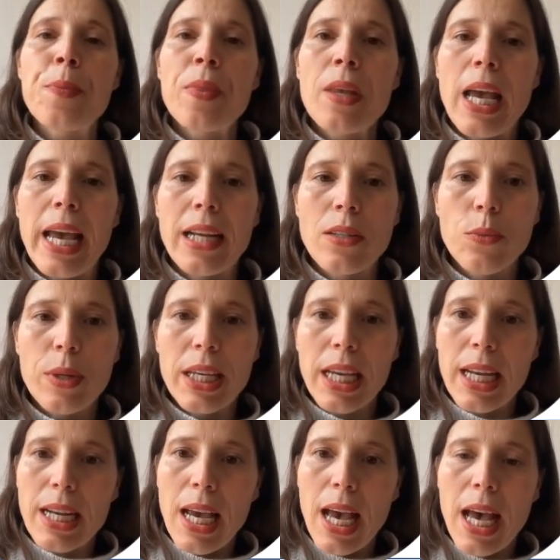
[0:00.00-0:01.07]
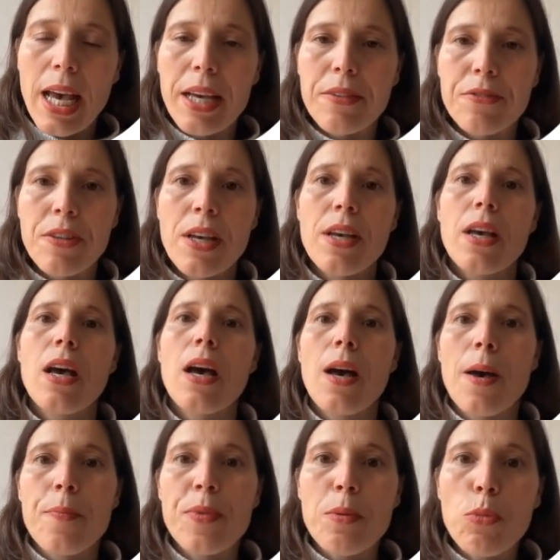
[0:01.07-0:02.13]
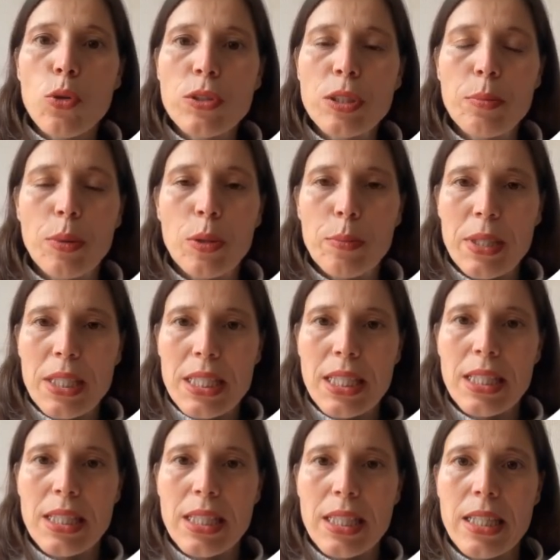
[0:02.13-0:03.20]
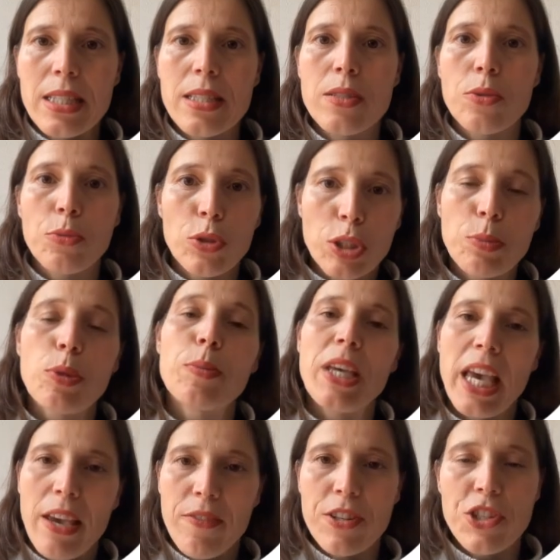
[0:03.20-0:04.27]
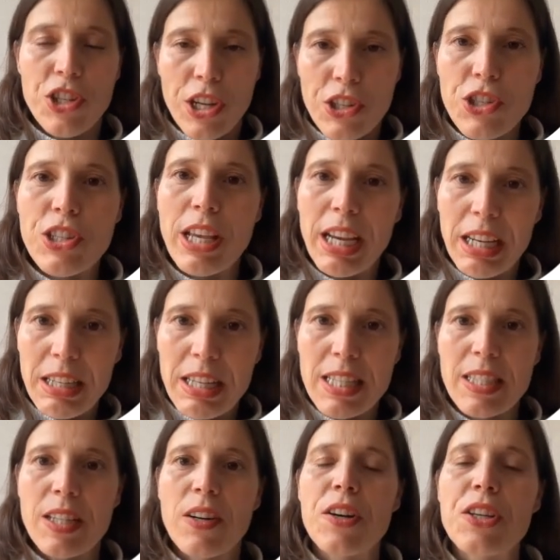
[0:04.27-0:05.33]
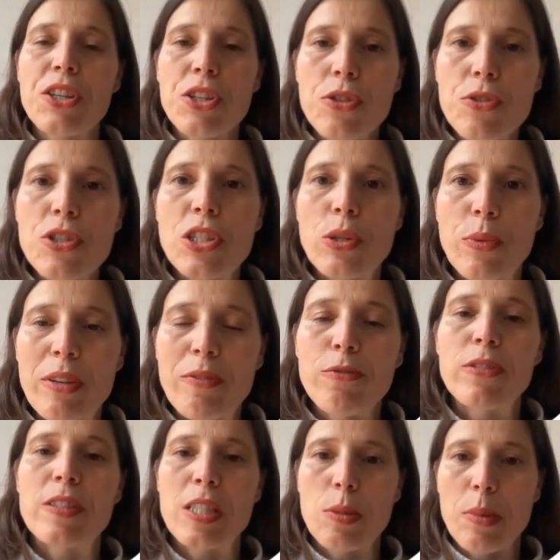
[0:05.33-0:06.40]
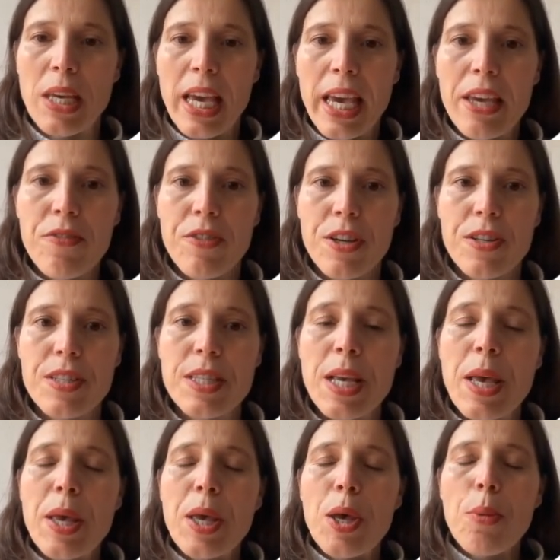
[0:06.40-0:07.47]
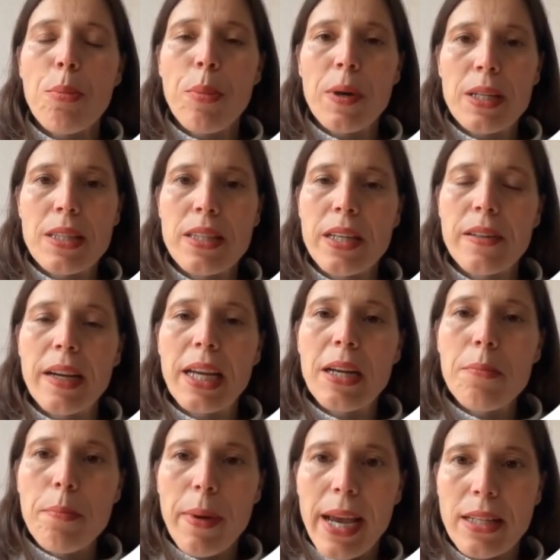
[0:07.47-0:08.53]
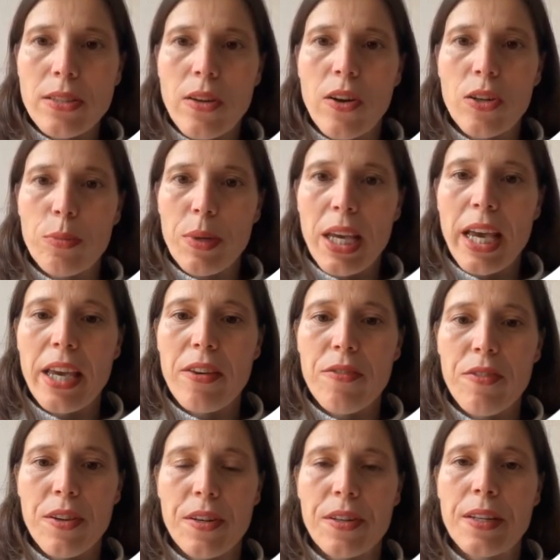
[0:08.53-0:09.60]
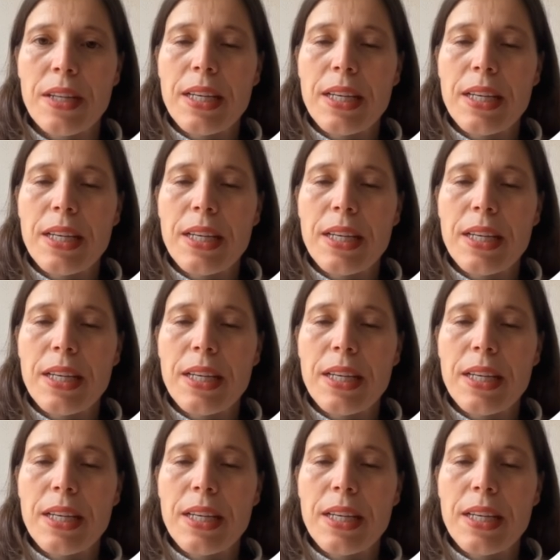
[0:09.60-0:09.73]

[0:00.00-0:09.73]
And we can have multiple BCTs or multiple behavior change techniques that are used to influence behaviors, but their impact on behavior